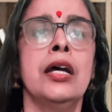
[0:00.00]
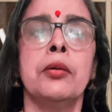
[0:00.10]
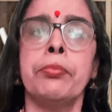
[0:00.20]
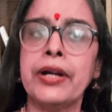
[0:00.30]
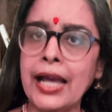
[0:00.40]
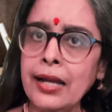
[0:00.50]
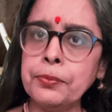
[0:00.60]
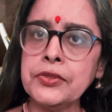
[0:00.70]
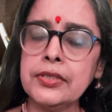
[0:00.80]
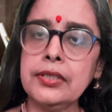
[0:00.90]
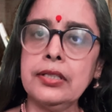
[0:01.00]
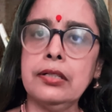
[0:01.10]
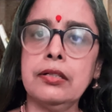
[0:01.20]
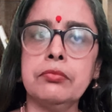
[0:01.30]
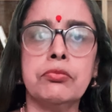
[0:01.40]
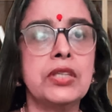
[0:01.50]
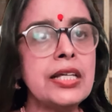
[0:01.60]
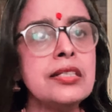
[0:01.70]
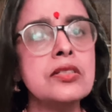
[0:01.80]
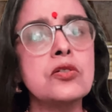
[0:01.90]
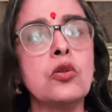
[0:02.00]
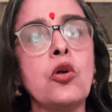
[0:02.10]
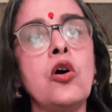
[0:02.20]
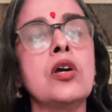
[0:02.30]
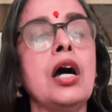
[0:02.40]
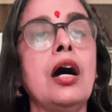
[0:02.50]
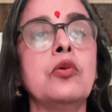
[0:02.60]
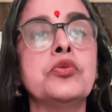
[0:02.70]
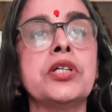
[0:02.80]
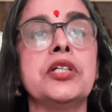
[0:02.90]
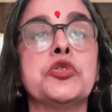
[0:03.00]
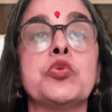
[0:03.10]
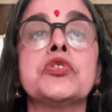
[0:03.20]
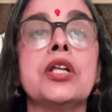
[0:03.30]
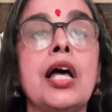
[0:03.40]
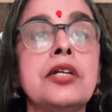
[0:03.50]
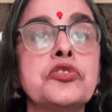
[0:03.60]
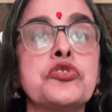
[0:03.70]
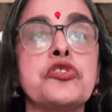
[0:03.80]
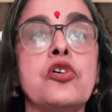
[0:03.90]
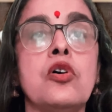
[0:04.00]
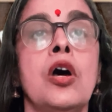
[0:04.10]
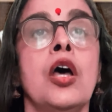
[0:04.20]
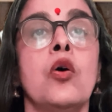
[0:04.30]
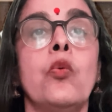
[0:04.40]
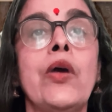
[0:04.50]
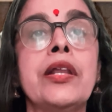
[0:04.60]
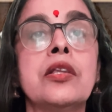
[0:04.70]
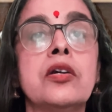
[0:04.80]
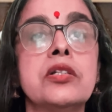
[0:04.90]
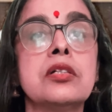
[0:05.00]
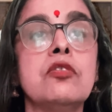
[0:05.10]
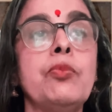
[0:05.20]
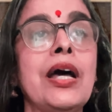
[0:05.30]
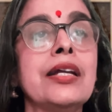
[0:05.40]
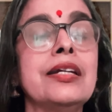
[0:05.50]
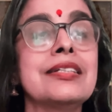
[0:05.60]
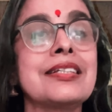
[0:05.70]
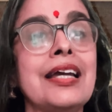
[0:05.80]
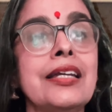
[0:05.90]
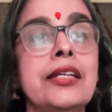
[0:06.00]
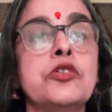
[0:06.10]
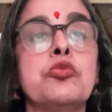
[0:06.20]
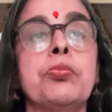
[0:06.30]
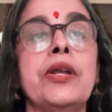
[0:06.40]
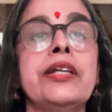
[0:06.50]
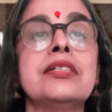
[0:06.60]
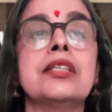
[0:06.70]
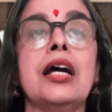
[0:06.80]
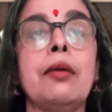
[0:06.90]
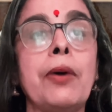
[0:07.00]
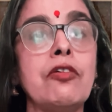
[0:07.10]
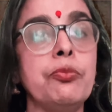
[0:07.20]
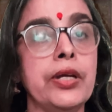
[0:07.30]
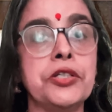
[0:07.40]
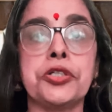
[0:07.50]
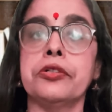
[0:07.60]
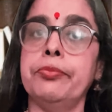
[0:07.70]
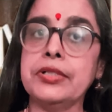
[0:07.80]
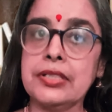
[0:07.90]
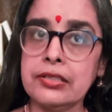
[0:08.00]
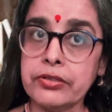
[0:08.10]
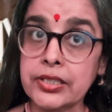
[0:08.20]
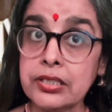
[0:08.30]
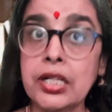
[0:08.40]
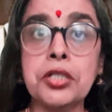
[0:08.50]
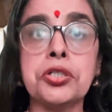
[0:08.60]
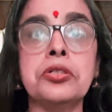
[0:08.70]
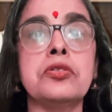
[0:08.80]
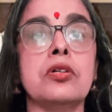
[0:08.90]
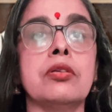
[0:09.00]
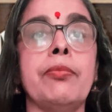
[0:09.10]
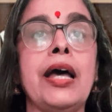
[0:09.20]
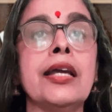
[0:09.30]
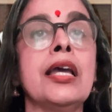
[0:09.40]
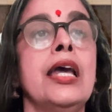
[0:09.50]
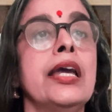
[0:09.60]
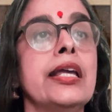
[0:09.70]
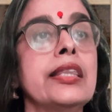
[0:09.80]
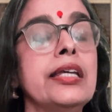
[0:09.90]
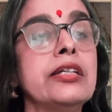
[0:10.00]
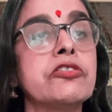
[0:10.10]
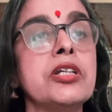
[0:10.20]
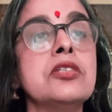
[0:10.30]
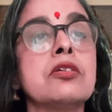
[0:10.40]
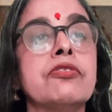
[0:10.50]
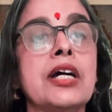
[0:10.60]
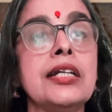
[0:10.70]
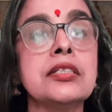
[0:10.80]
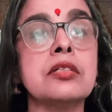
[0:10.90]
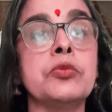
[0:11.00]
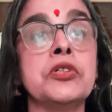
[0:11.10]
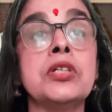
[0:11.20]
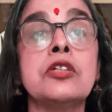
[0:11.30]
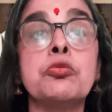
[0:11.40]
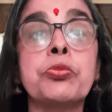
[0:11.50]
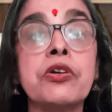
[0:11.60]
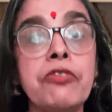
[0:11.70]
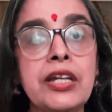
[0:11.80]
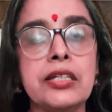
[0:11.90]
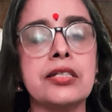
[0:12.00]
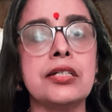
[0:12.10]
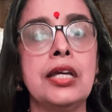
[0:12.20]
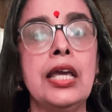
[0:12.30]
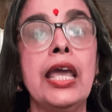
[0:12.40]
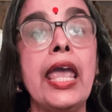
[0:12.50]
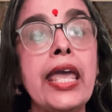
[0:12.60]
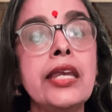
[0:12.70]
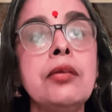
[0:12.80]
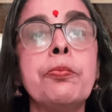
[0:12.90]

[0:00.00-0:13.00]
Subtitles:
Perhaps this long outage was the last straw when the Reserve Bank decided to place the above-mentioned business restrictions on the bank in the interest of customers and to prevent any